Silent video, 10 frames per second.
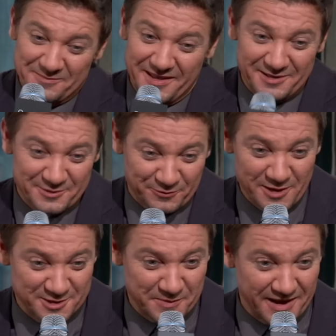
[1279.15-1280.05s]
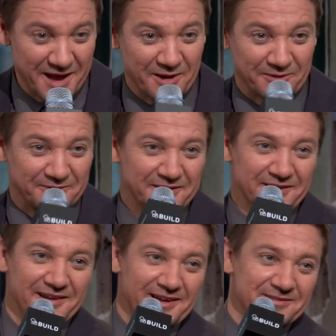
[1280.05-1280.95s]
me, it just freaks me out.
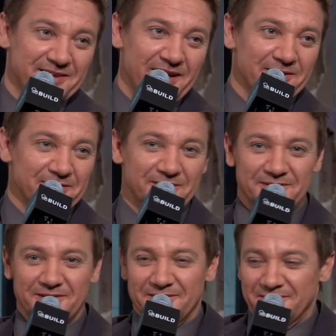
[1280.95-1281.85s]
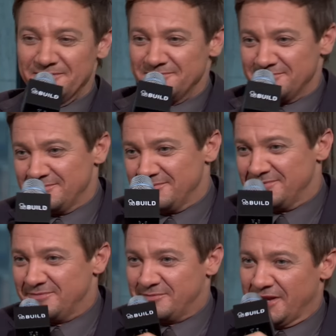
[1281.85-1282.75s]
I'm telling you,
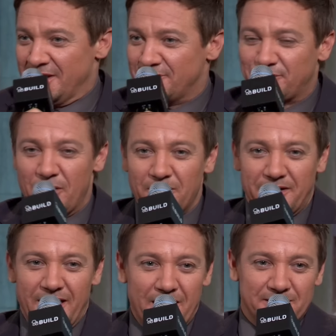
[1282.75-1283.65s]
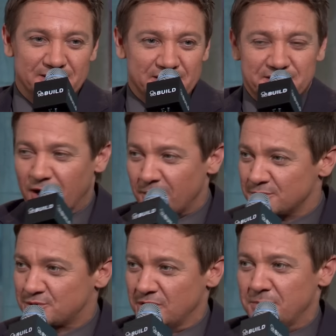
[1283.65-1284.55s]
teeth falling out. That's a terrible
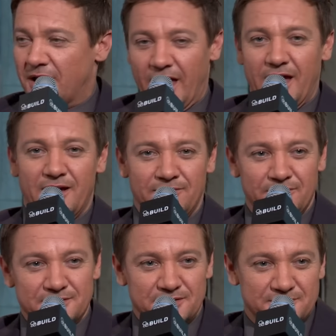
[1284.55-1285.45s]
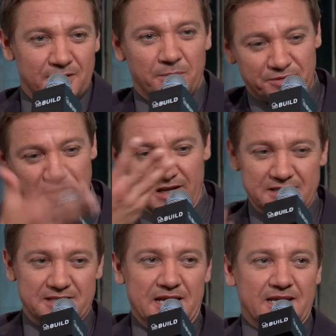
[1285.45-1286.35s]
dream to have, and it's a terrible thing to
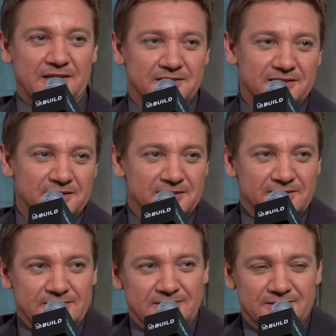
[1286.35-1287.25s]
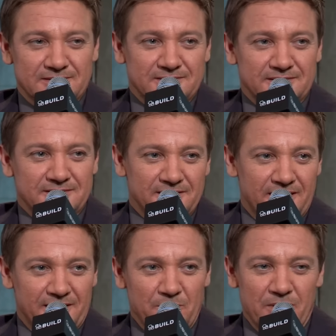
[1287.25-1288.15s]
see.
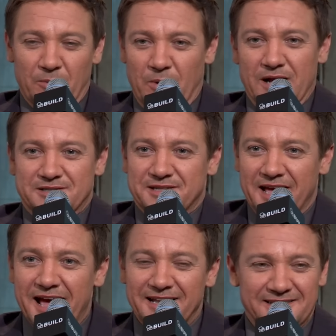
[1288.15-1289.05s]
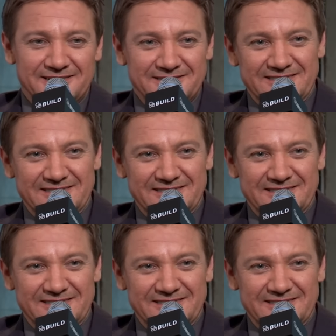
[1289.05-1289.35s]
I don't want to watch that.